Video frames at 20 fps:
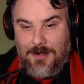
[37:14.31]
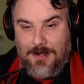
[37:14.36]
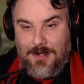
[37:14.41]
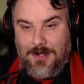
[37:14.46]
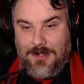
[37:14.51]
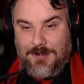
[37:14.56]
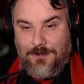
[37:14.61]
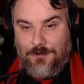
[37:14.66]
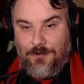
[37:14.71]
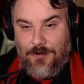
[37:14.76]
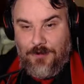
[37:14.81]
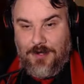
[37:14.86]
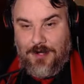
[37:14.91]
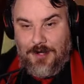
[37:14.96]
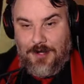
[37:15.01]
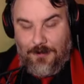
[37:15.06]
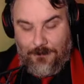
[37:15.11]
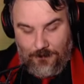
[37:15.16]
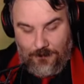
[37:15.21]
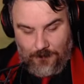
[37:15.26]
That's free.
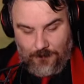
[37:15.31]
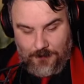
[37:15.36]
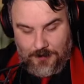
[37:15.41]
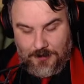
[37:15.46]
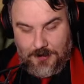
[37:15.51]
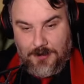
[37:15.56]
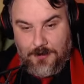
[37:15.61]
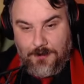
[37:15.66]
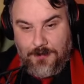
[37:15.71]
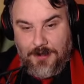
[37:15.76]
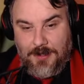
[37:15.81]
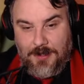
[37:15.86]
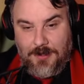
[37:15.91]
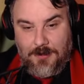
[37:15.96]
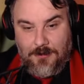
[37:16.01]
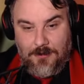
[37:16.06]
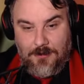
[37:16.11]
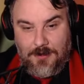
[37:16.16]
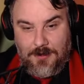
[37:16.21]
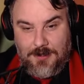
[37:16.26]
I've almost completed
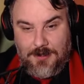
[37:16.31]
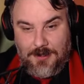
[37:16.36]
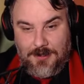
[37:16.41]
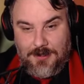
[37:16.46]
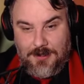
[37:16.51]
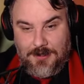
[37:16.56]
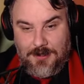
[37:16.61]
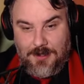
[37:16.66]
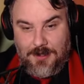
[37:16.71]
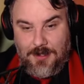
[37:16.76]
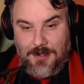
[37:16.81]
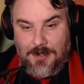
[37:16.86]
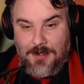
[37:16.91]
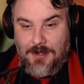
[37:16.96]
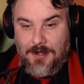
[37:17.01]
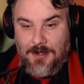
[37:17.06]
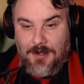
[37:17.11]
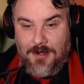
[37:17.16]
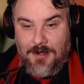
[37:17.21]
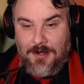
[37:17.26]
all the objectives I need.
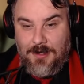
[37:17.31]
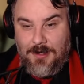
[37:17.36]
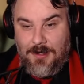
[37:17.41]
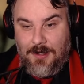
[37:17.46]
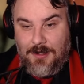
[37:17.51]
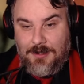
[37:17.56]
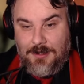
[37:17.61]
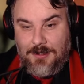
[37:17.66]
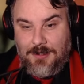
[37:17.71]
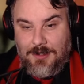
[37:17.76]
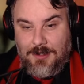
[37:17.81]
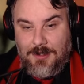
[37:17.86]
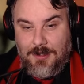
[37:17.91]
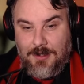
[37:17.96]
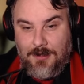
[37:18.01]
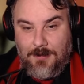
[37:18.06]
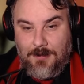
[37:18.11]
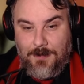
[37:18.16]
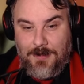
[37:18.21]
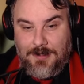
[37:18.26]
Now I just need to go
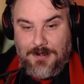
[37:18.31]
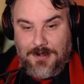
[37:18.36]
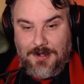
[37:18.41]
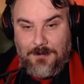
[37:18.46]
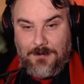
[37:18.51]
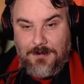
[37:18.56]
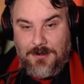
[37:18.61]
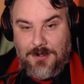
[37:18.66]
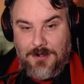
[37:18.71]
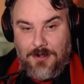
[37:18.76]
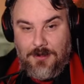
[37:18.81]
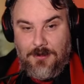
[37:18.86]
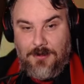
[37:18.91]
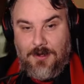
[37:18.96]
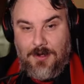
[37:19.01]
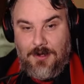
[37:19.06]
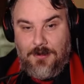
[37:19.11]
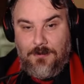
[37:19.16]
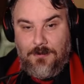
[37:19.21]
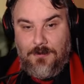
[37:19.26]
to base camp 2,
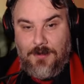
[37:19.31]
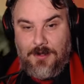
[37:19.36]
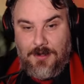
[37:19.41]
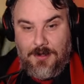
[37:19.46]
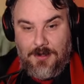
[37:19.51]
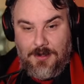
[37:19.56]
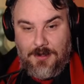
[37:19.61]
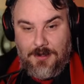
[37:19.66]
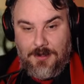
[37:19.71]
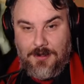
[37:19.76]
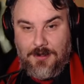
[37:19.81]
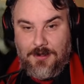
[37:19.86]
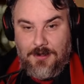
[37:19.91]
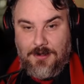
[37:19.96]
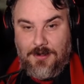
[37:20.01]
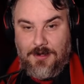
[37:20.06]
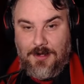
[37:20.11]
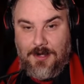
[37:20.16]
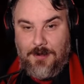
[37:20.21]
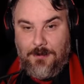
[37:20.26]
and we're
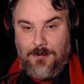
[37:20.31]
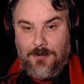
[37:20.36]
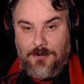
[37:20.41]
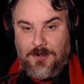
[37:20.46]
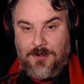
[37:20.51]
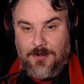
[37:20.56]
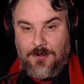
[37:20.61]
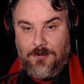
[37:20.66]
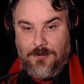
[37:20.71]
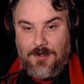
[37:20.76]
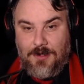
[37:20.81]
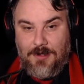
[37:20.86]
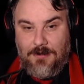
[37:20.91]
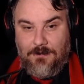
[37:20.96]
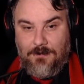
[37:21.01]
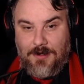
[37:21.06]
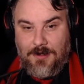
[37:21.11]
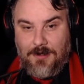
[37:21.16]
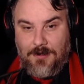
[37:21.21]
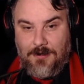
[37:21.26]
able to call the
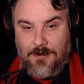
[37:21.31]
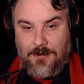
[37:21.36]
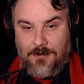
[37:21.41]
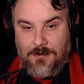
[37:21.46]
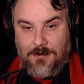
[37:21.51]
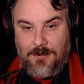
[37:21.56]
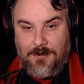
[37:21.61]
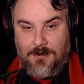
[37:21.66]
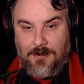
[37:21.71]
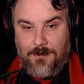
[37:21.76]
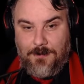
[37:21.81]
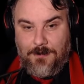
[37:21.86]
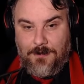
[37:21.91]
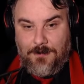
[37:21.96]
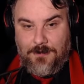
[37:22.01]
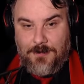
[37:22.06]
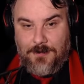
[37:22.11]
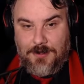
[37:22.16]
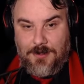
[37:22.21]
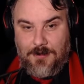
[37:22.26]
evac
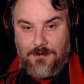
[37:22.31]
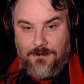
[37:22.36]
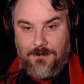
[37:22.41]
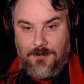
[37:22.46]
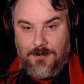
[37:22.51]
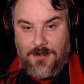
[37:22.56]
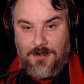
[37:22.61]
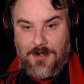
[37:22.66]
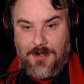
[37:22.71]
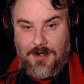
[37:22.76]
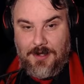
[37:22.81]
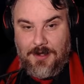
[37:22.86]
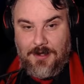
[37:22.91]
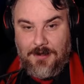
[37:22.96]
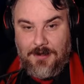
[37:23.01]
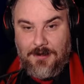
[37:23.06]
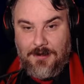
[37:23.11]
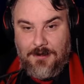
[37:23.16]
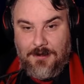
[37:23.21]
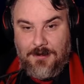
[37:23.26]
copter for the
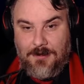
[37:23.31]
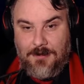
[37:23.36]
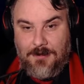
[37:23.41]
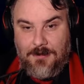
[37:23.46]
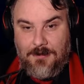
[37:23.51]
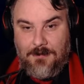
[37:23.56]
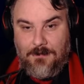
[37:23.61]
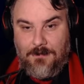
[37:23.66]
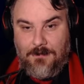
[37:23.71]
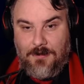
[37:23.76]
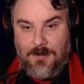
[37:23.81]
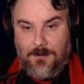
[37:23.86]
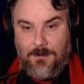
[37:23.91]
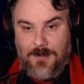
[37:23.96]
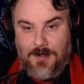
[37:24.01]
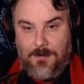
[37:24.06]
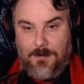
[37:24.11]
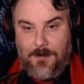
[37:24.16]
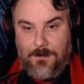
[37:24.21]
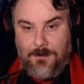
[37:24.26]

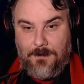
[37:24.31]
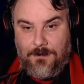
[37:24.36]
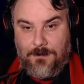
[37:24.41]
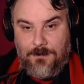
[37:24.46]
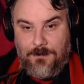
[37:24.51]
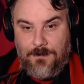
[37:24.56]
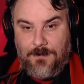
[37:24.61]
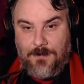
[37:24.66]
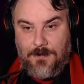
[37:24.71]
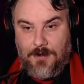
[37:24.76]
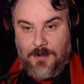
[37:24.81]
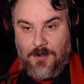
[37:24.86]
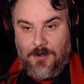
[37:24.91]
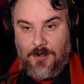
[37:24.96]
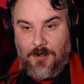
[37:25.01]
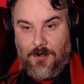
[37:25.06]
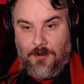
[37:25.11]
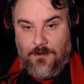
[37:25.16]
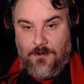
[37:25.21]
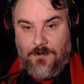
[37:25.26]
minimum.
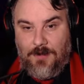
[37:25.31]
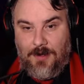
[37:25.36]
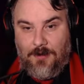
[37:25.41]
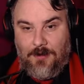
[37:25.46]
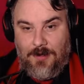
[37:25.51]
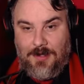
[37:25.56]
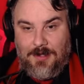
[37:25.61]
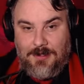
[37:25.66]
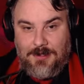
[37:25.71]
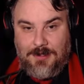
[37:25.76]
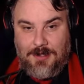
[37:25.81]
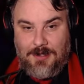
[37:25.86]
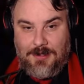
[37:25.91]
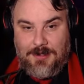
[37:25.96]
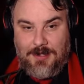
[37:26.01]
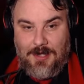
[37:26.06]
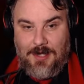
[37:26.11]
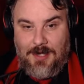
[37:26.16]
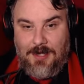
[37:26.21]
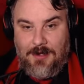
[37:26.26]
Oh, there it is. It's
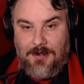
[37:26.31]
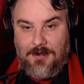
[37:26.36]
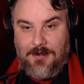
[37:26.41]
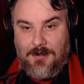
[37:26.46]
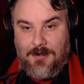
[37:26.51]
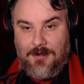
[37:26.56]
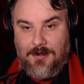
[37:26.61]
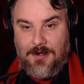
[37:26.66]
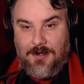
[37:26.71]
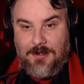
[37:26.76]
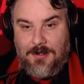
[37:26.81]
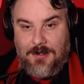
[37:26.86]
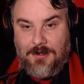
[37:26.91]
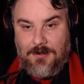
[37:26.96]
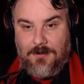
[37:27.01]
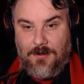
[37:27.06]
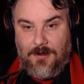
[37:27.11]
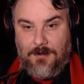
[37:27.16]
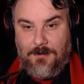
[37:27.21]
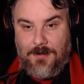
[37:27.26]
here. I didn't
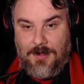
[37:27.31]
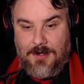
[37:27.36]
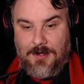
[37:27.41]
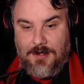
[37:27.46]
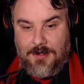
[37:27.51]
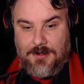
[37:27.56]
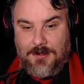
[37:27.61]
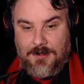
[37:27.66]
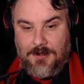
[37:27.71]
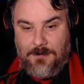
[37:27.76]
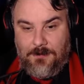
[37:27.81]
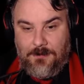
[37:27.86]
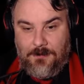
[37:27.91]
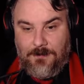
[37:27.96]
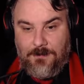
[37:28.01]
quite make it in time.